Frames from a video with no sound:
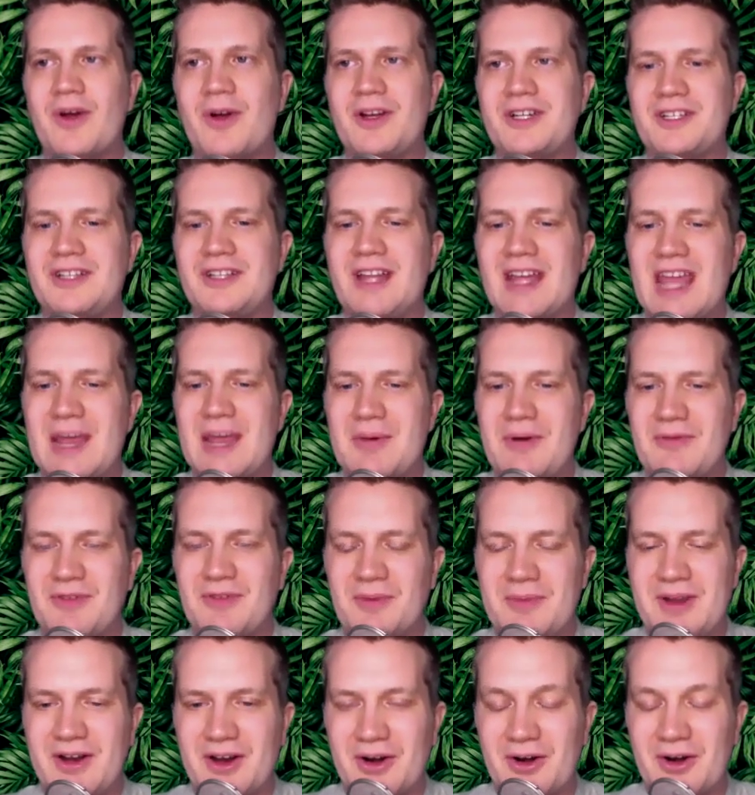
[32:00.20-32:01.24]
question that came up
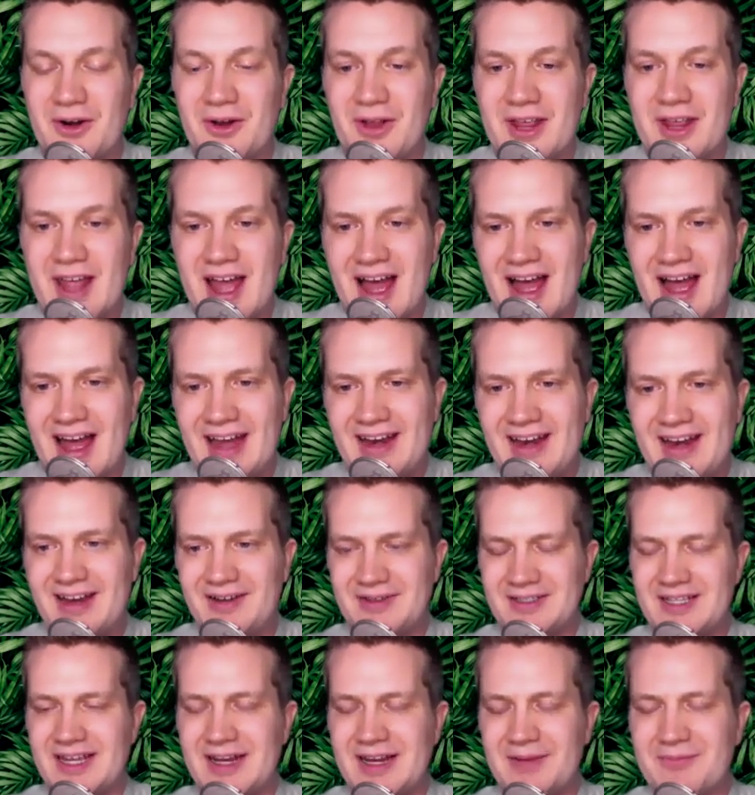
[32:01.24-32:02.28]
for me early on, and I
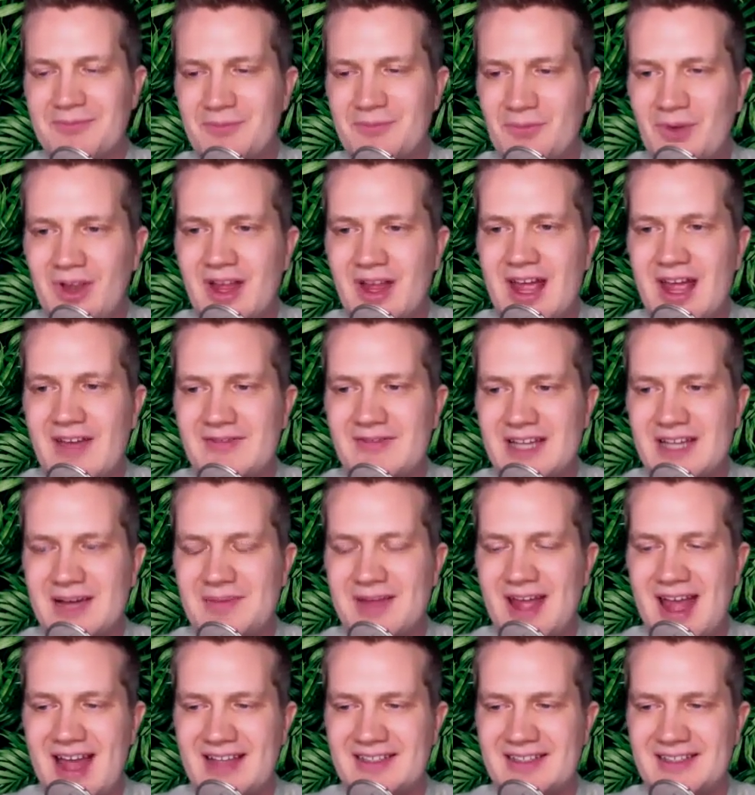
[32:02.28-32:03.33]
was like, will I have
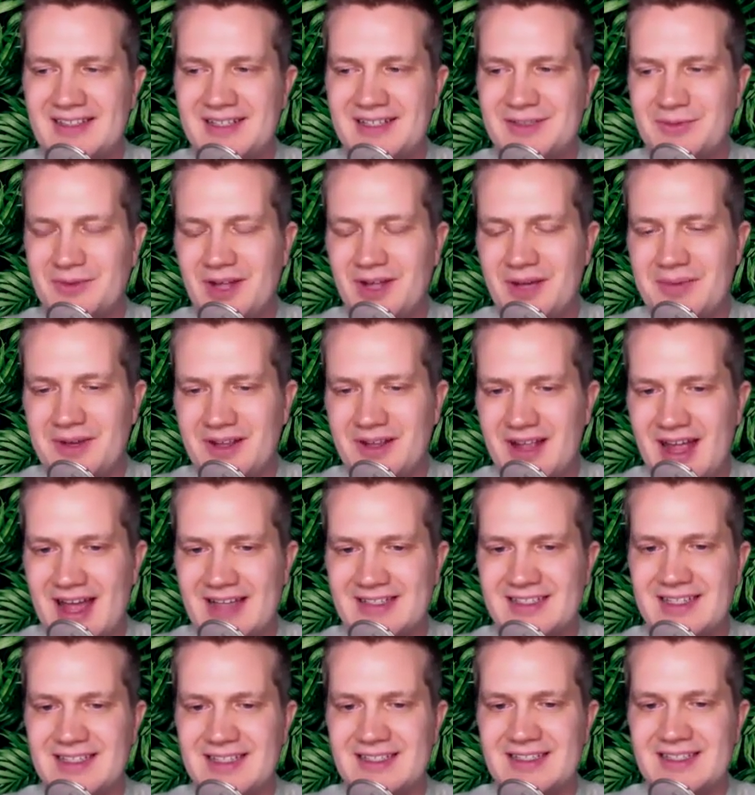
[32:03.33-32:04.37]
time to ask this? Will I be able to
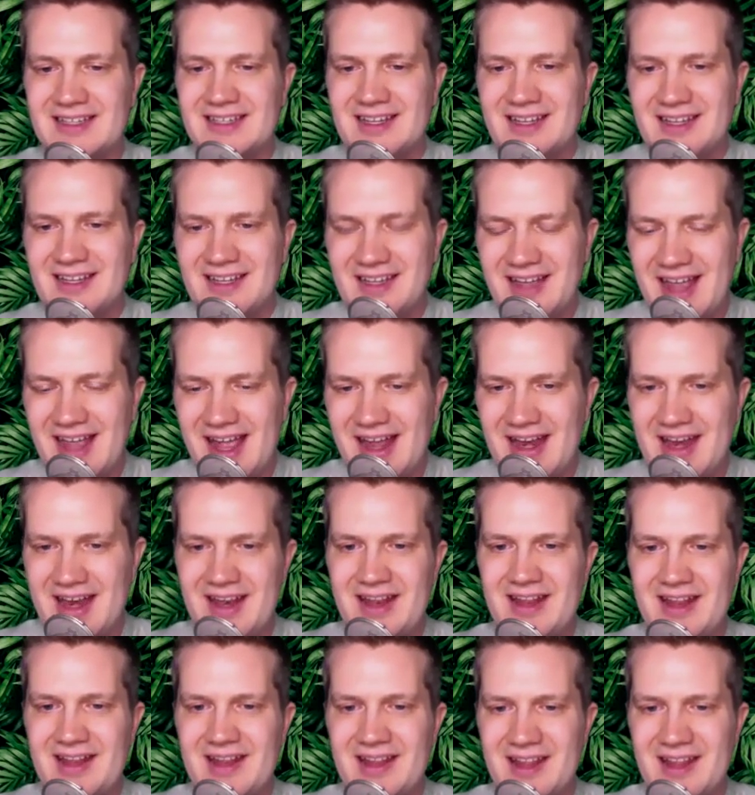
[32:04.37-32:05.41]
ask this?
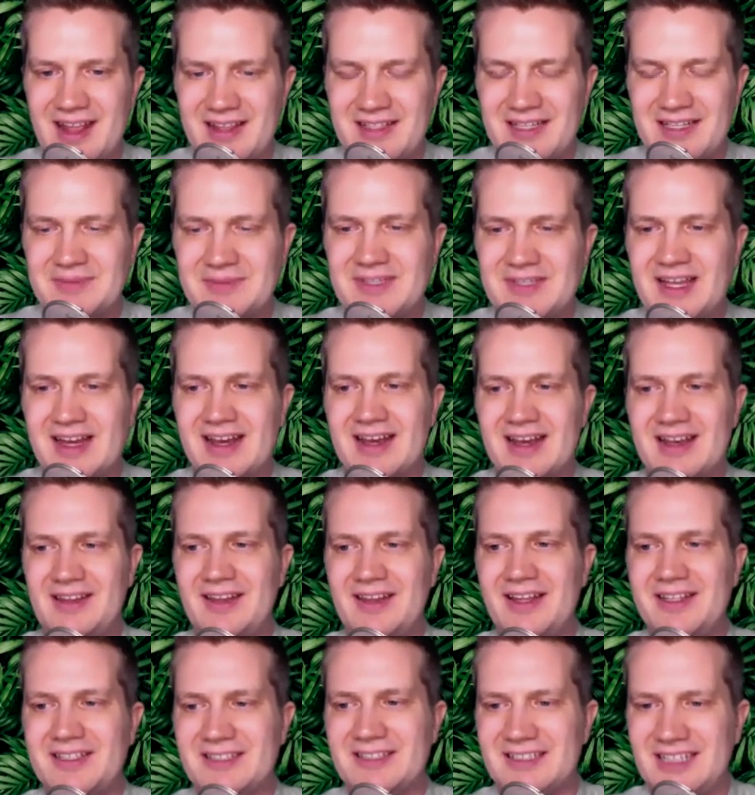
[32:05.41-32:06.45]
And it seems like
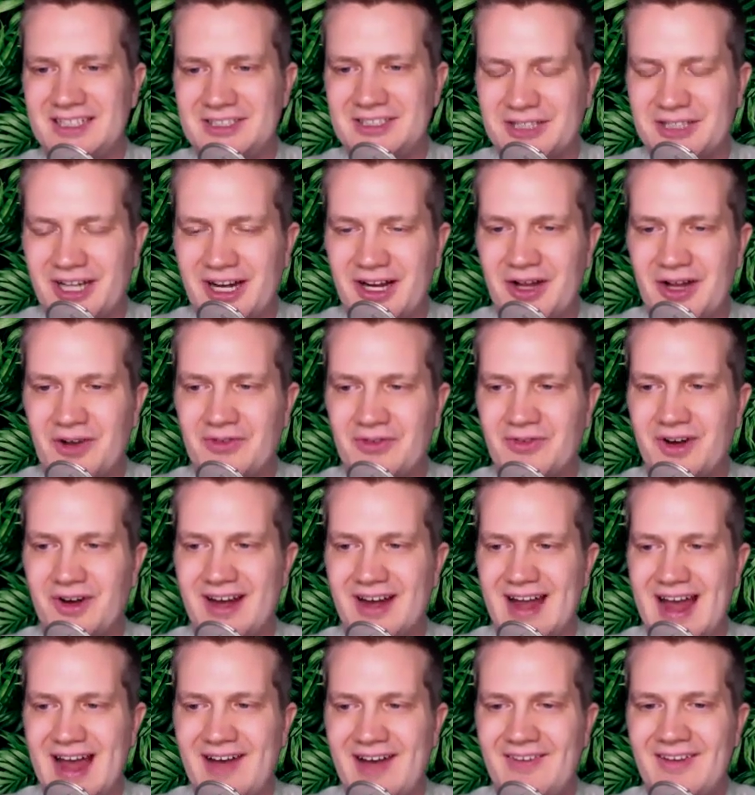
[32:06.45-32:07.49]
let's try to go for
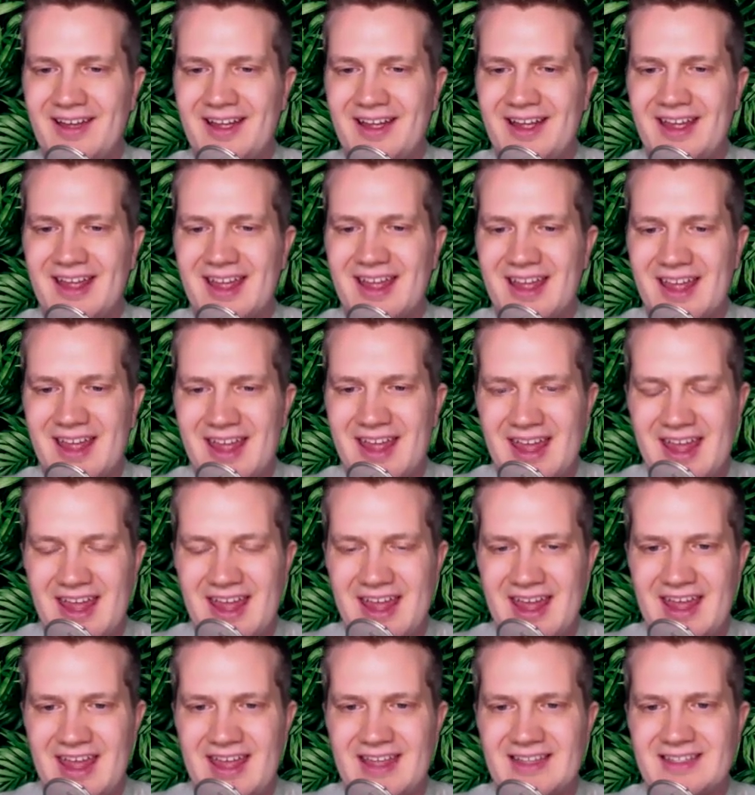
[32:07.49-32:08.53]
it now,
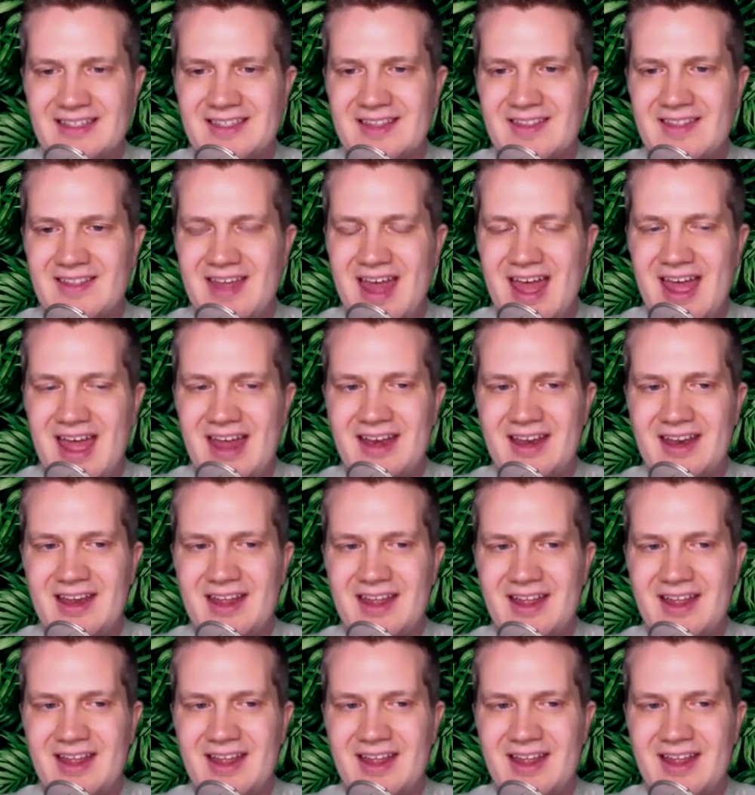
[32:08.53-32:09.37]
is that